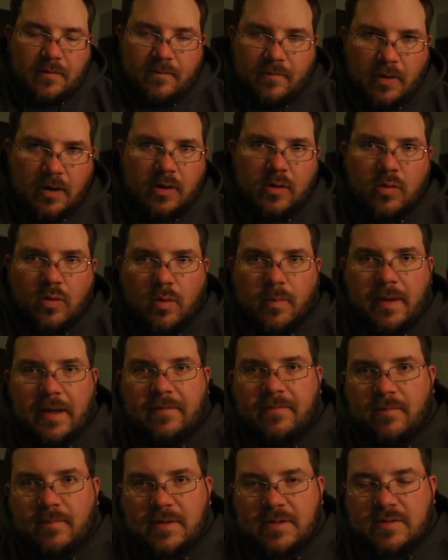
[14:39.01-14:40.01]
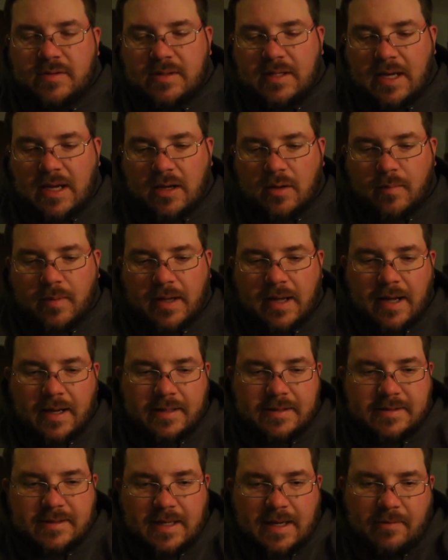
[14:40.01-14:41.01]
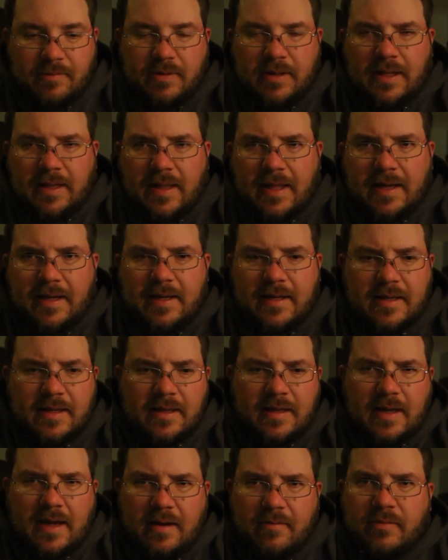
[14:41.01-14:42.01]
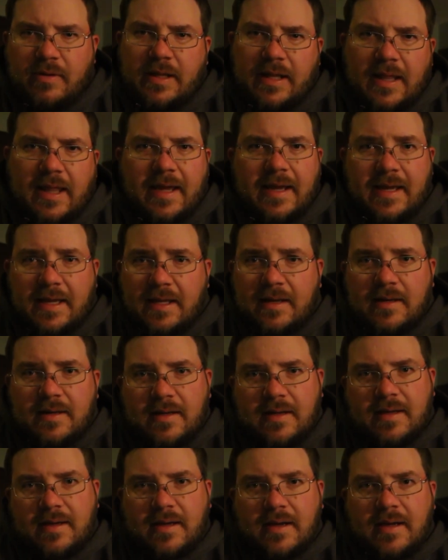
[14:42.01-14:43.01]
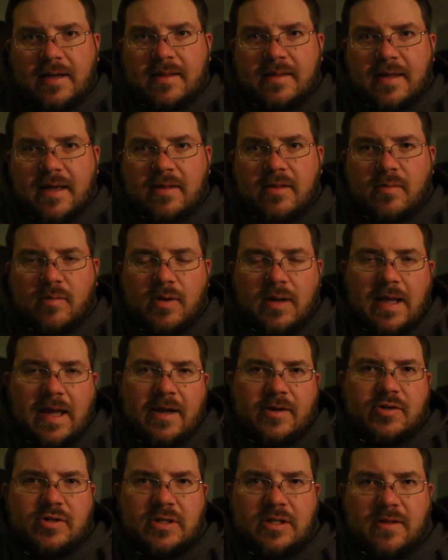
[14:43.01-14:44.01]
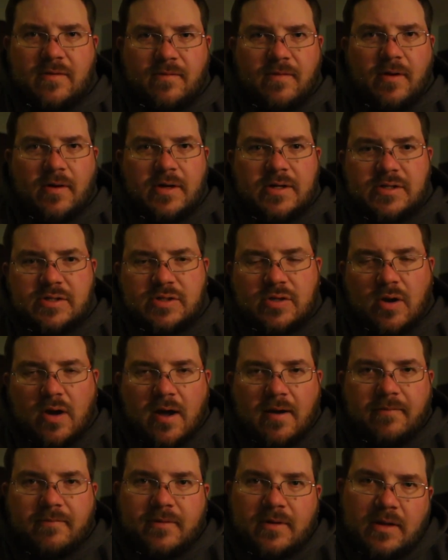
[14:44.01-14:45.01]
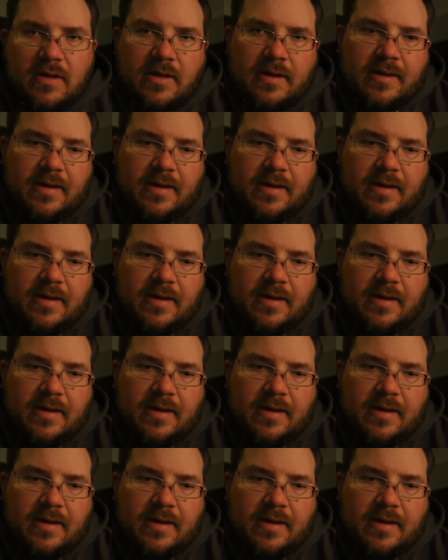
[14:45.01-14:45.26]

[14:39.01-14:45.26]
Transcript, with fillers: Very cool bait from mystery tackle box. I really like, I really like it. Uh, it's got some good action. It's very soft.